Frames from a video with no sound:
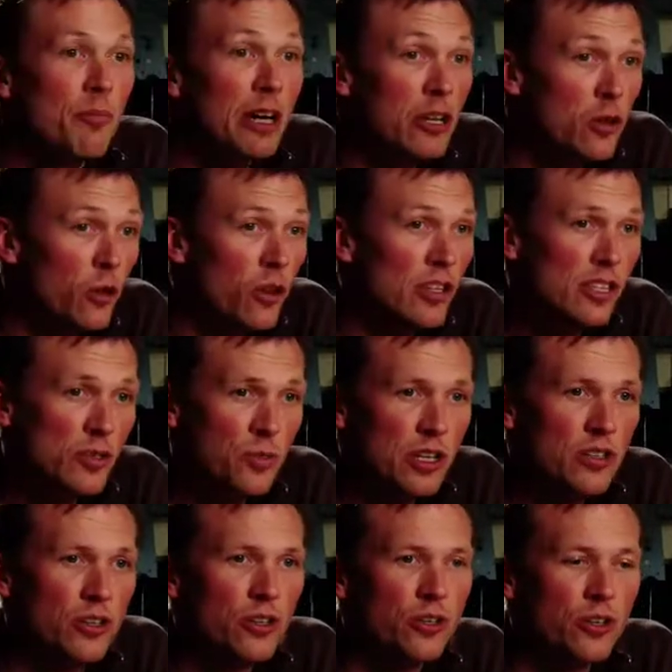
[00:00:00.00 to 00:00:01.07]
My goal as
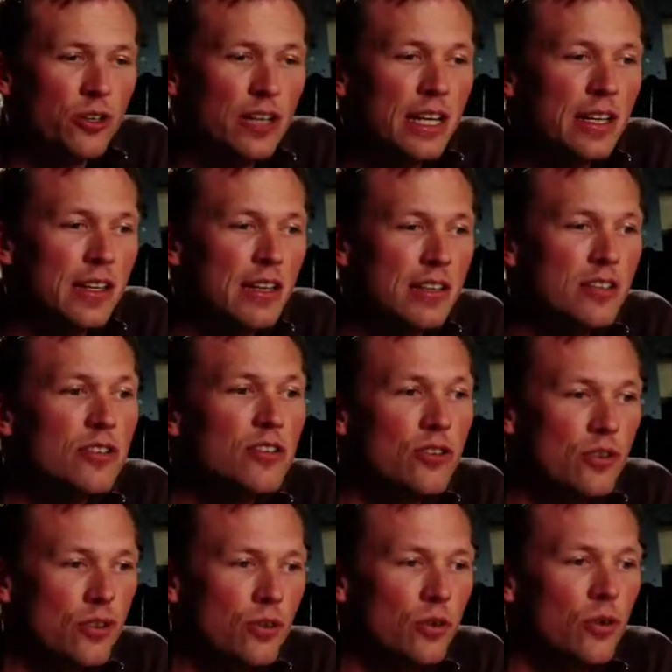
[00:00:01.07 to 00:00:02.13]
researcher is
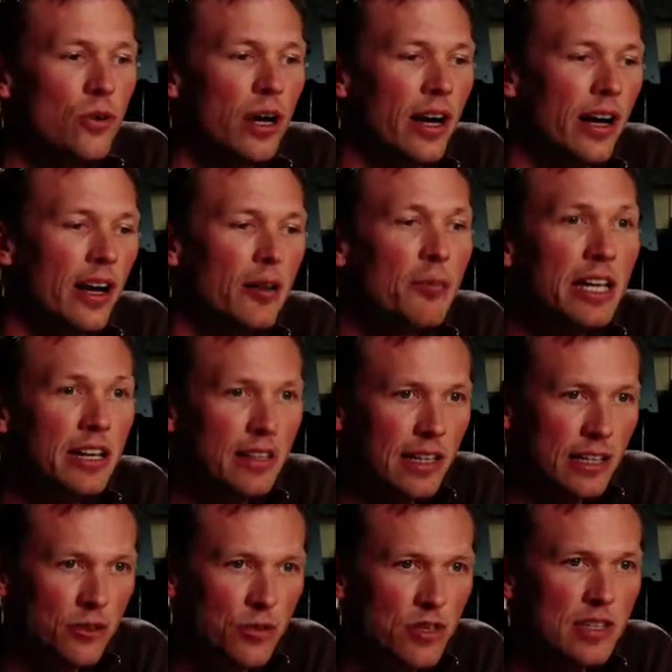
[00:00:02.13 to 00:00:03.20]
to uh, make
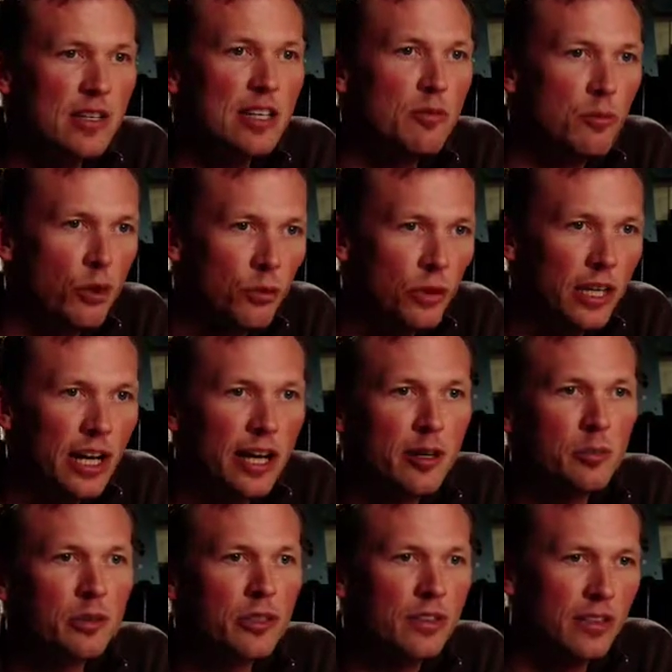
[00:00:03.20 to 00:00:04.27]
electricity more
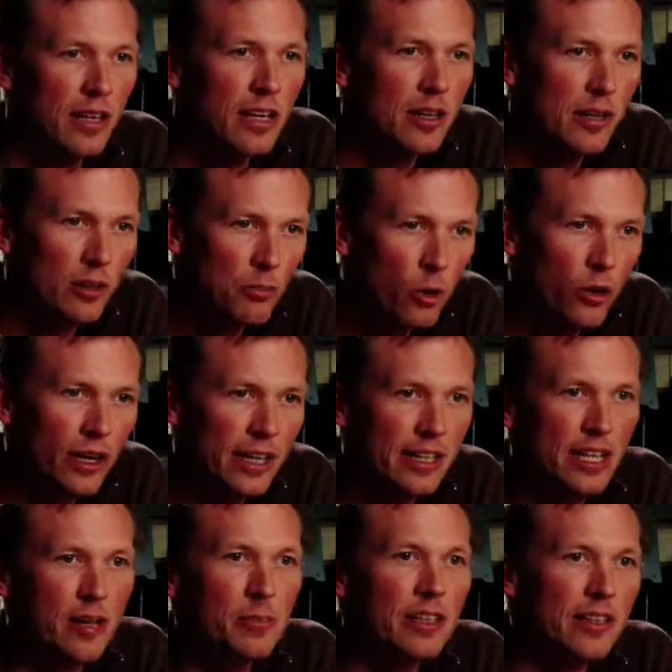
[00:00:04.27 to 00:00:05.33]
reliable, more
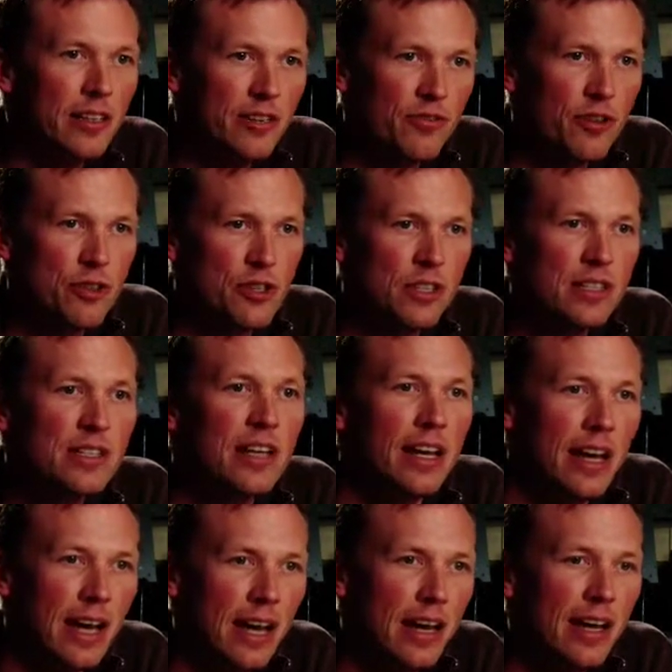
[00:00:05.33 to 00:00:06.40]
economically efficient,
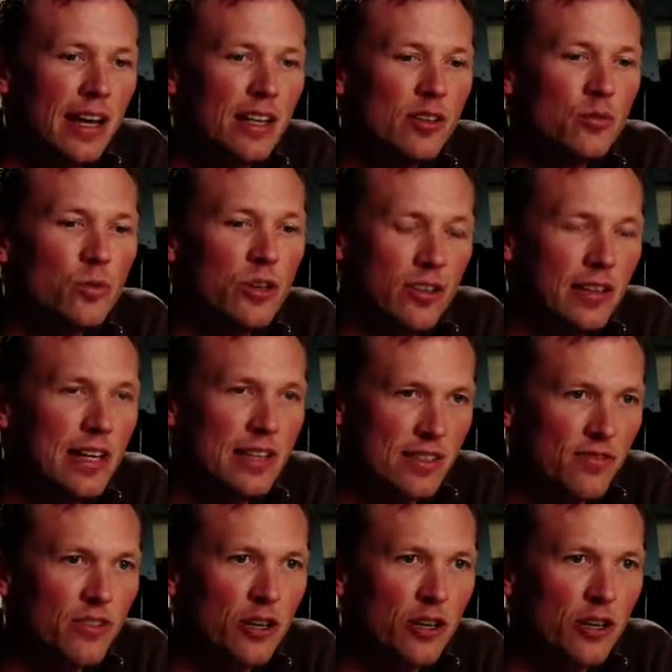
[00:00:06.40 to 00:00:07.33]
and with less